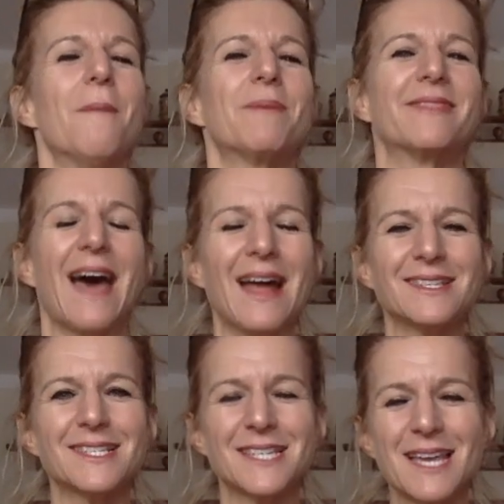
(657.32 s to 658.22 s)
But
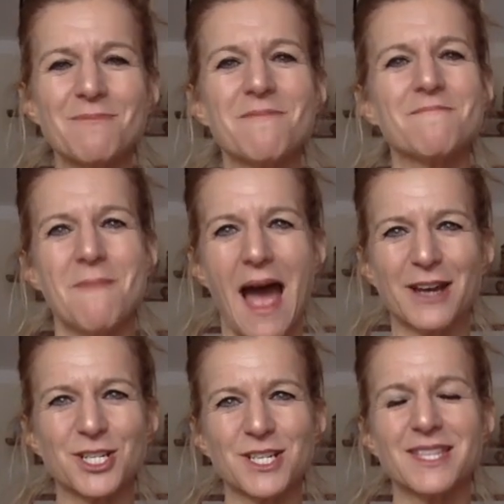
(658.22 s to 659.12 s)
that's the type of
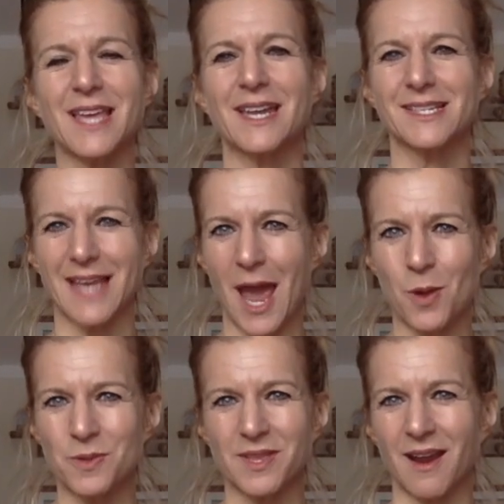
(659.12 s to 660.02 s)
magic that is
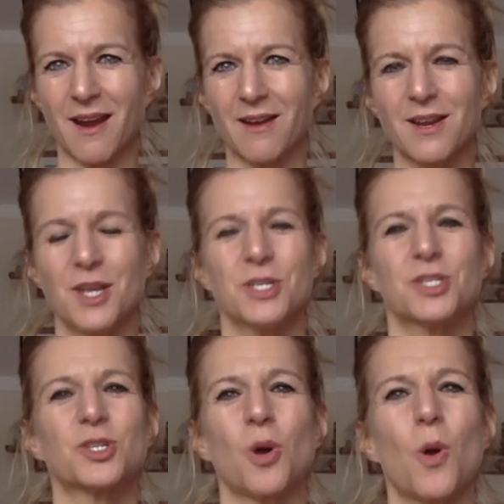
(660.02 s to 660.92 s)
out there.
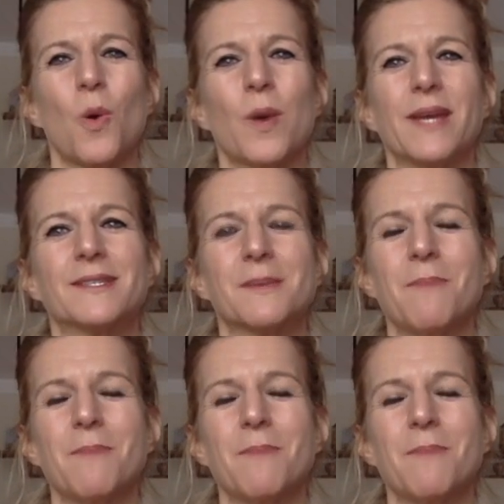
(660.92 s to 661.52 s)
So it's